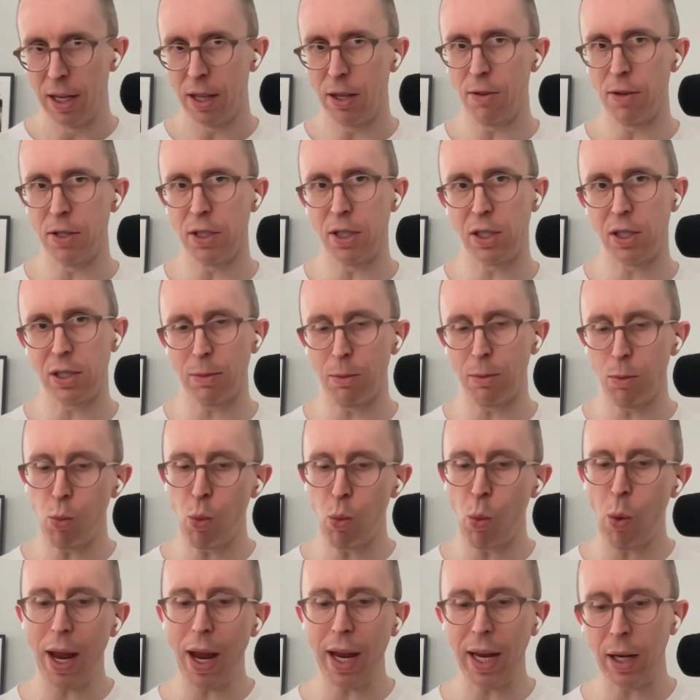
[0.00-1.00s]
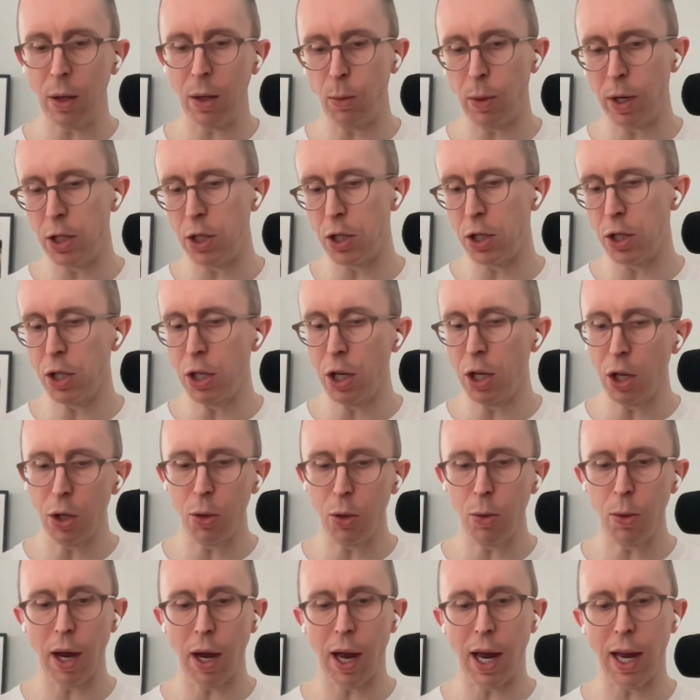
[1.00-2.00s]
There is some way in which
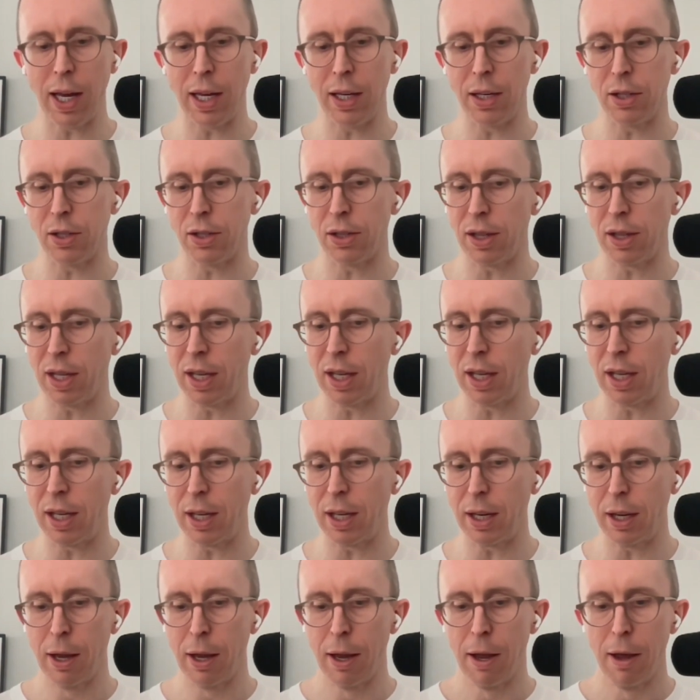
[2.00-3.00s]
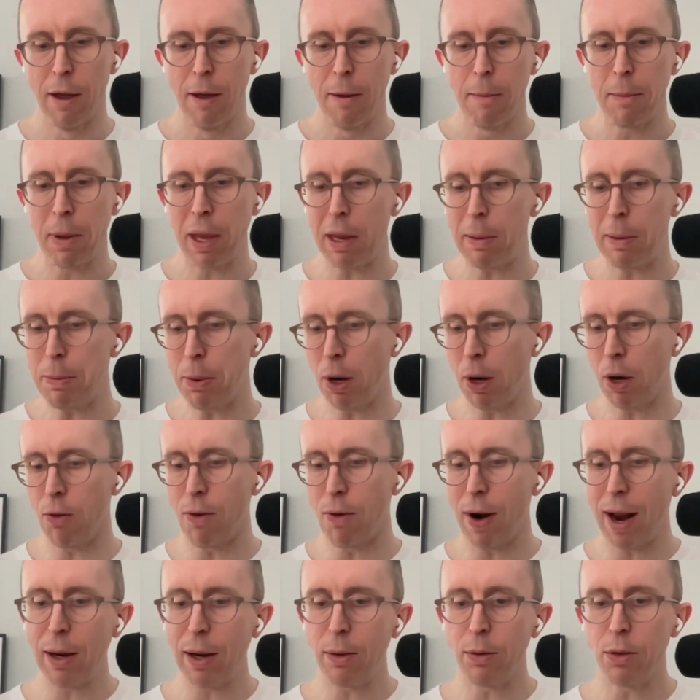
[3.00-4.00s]
you and the people
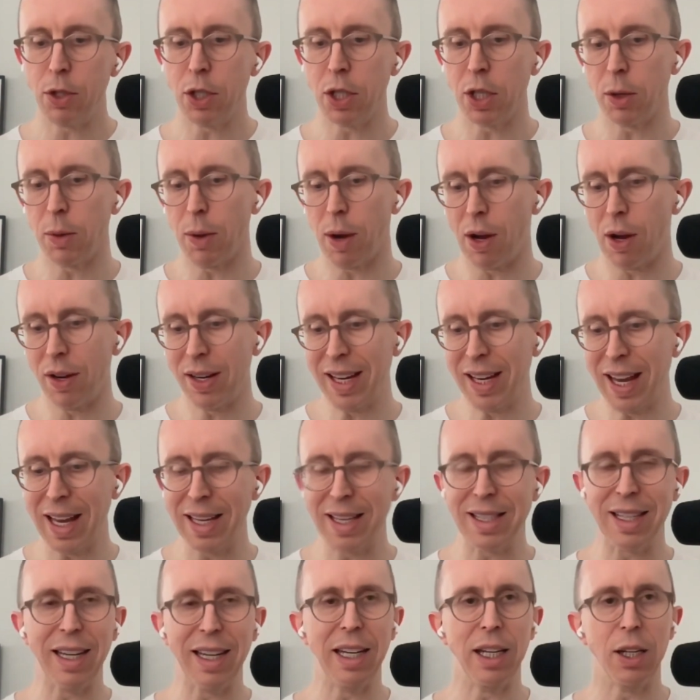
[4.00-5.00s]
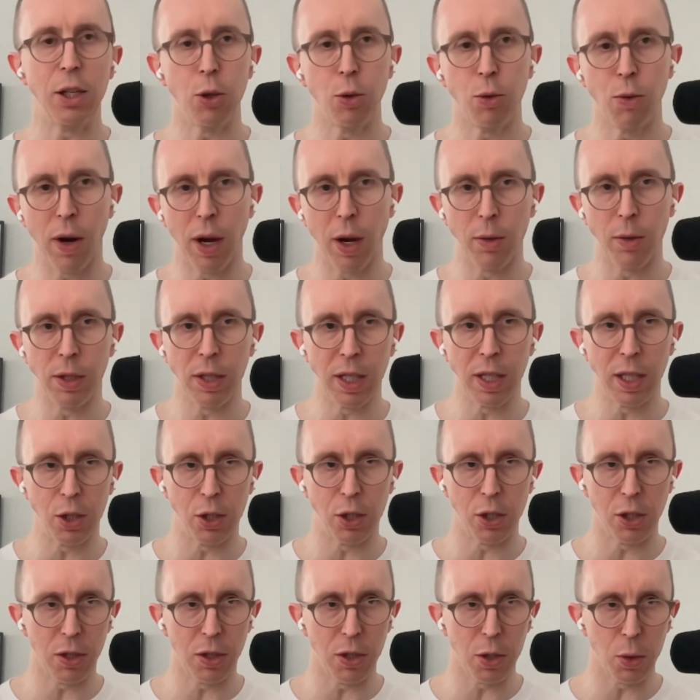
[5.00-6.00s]
around you are getting in your own and
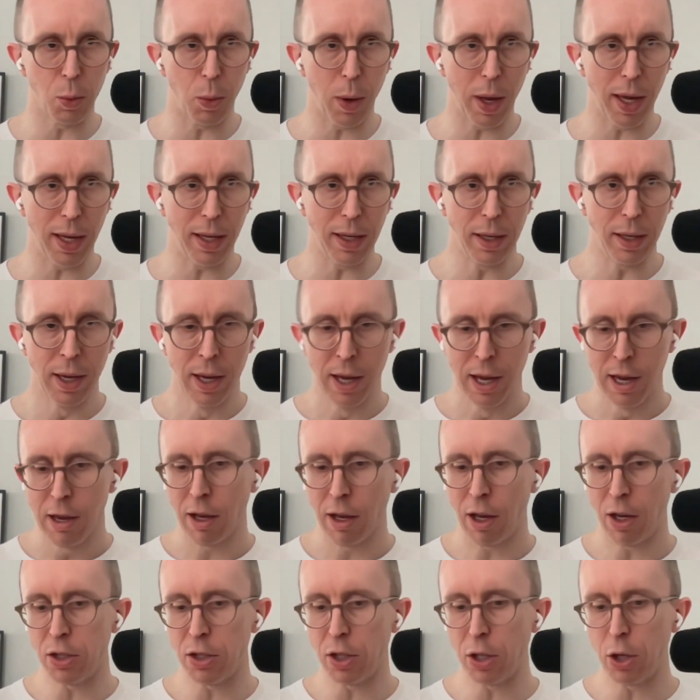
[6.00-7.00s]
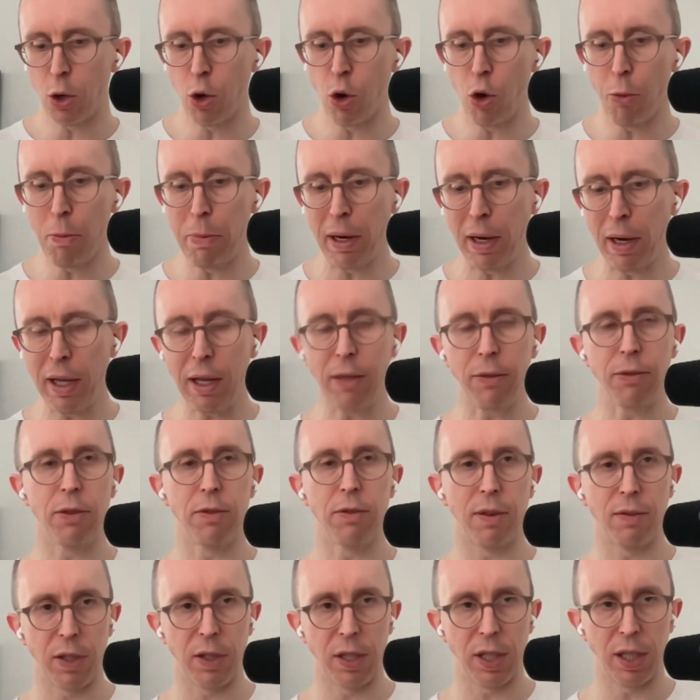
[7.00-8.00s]
each other's way, because the core belief
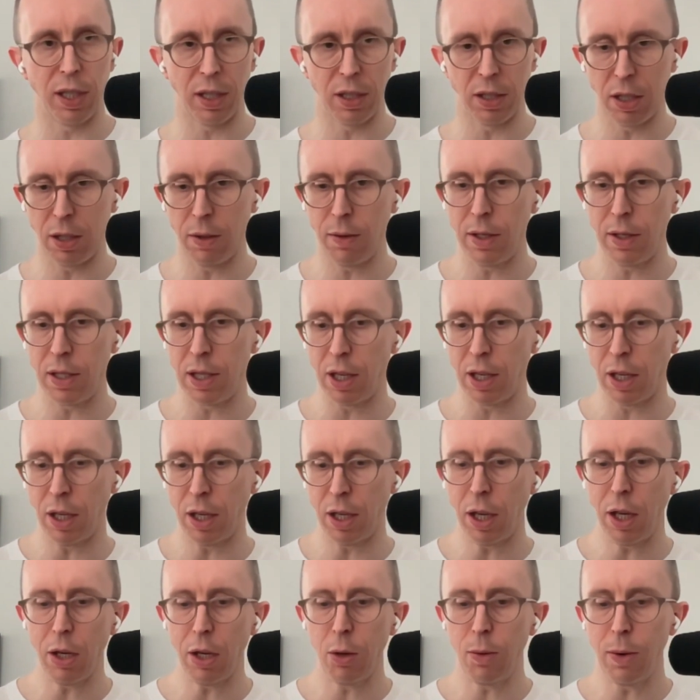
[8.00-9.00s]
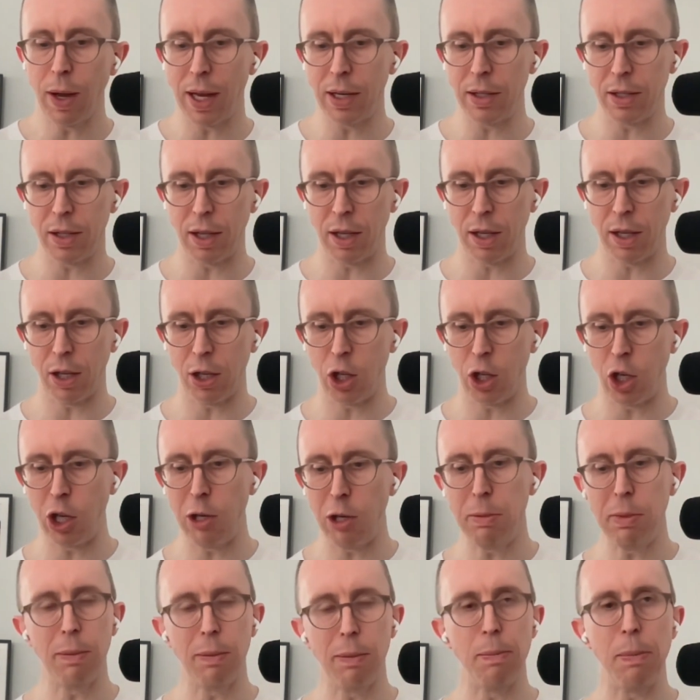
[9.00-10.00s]
of everything I do is that you as the
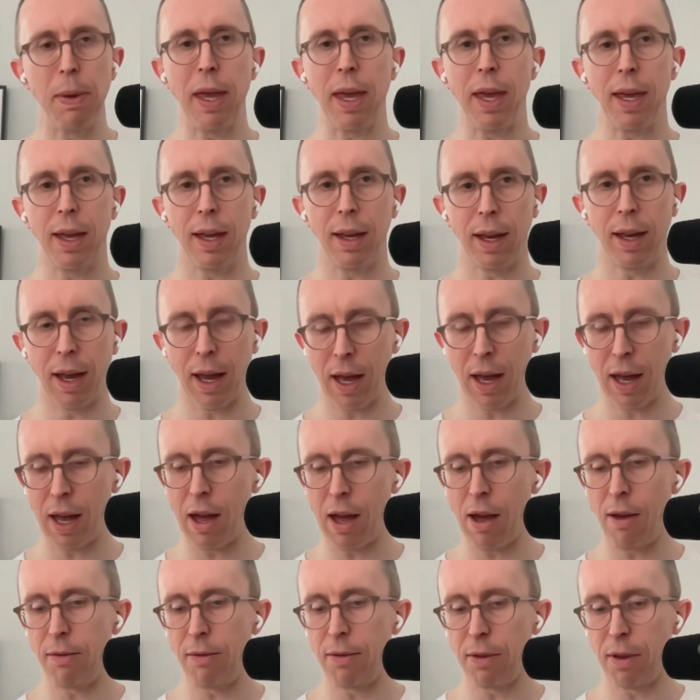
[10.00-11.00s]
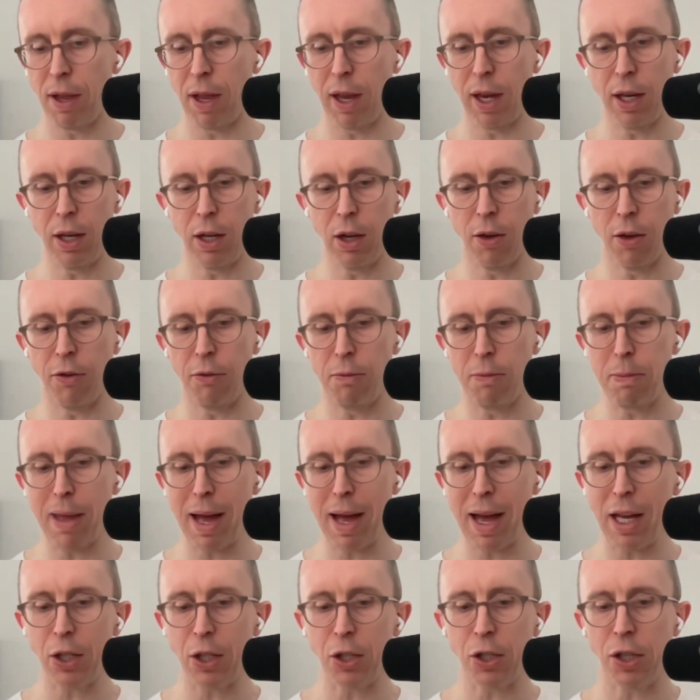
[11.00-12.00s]
human being have enough
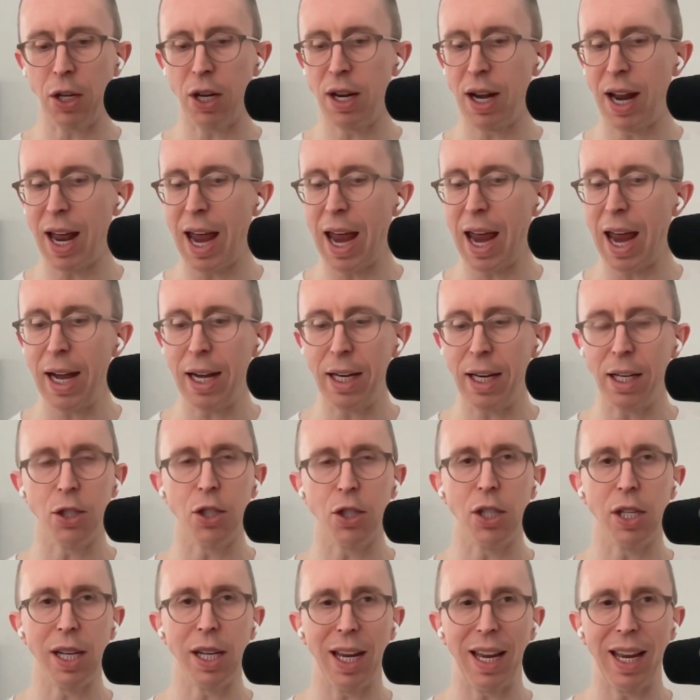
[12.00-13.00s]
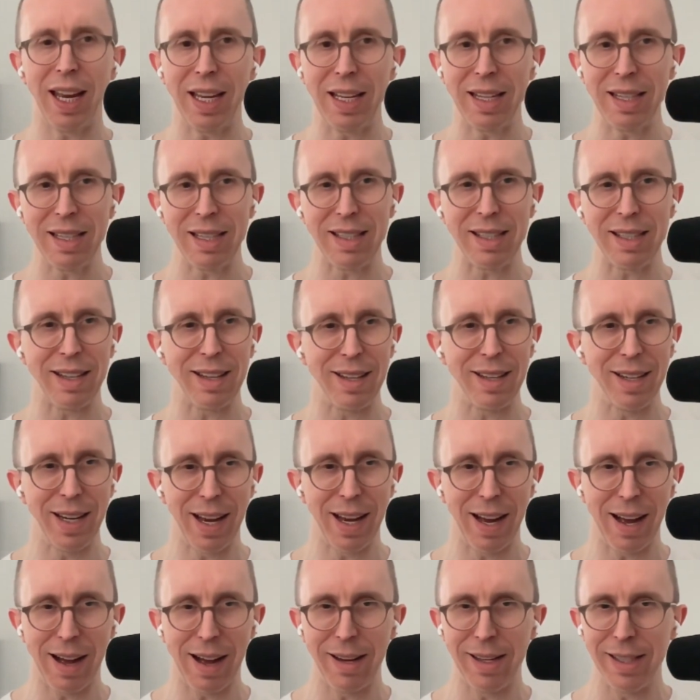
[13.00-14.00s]
passion, energy,
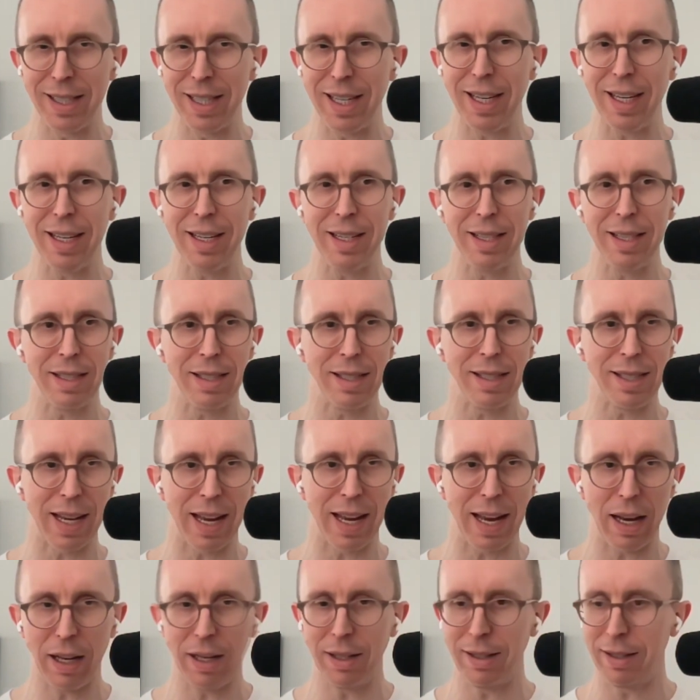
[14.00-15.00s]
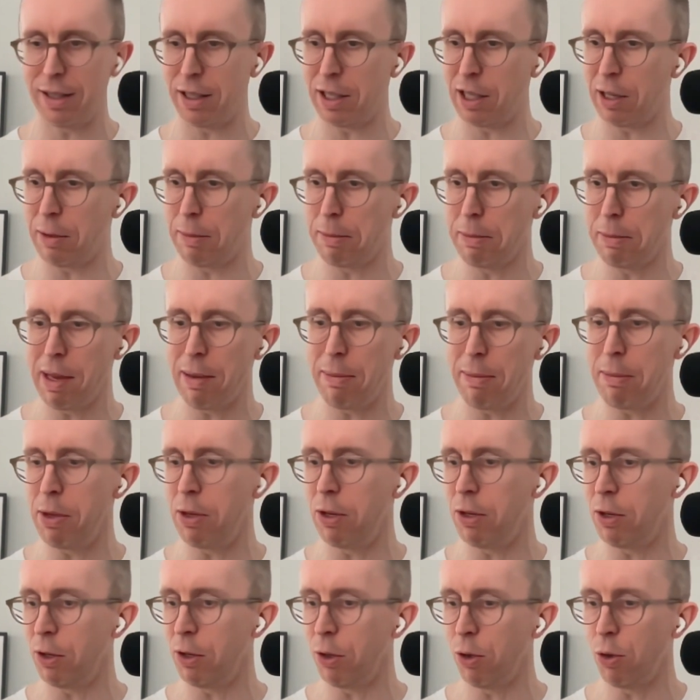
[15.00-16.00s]
insight, ideas, talent,
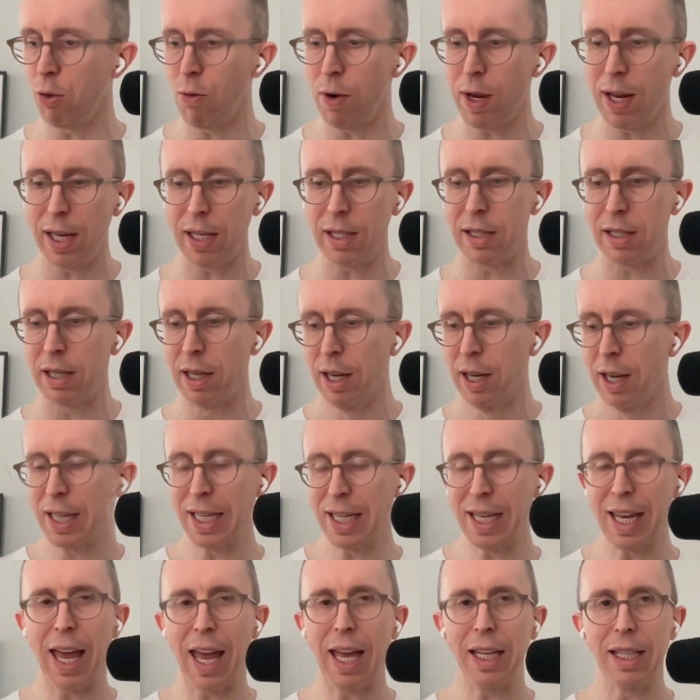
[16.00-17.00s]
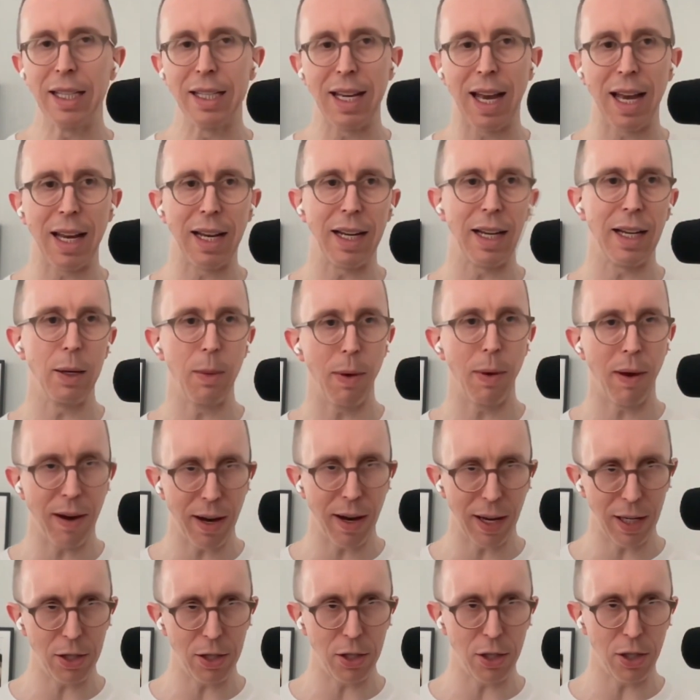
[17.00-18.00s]
commitment, grit to get exactly where
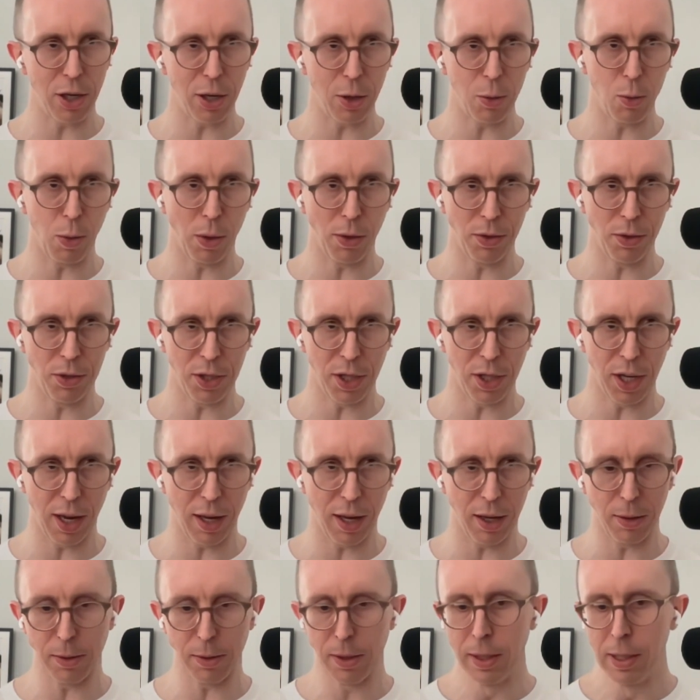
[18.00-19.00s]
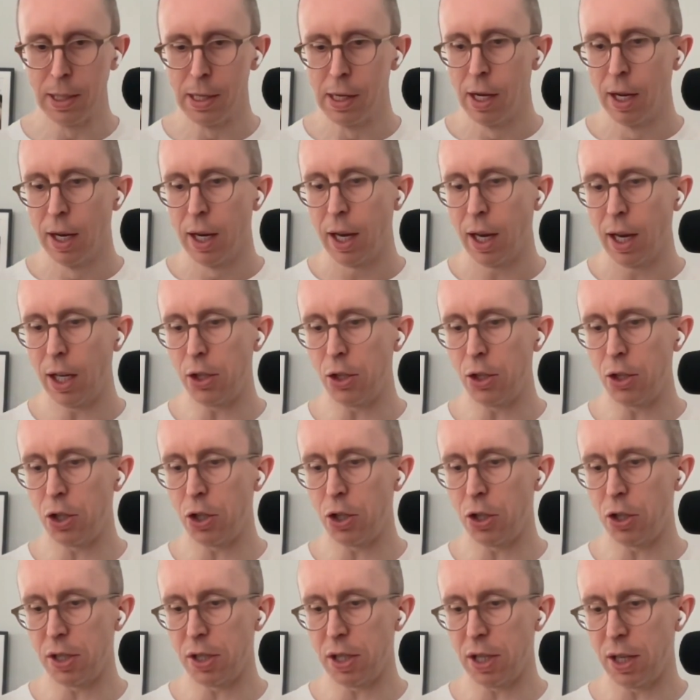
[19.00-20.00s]
it is you want to go. It's
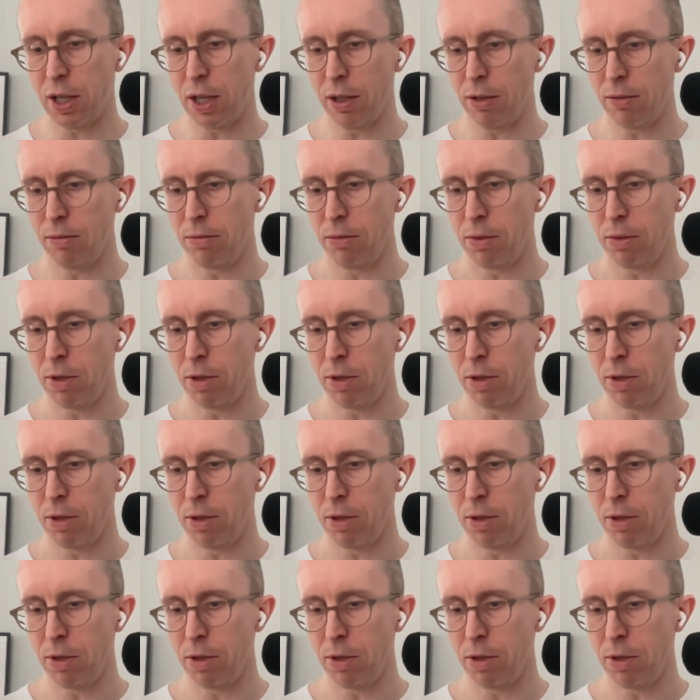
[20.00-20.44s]
just that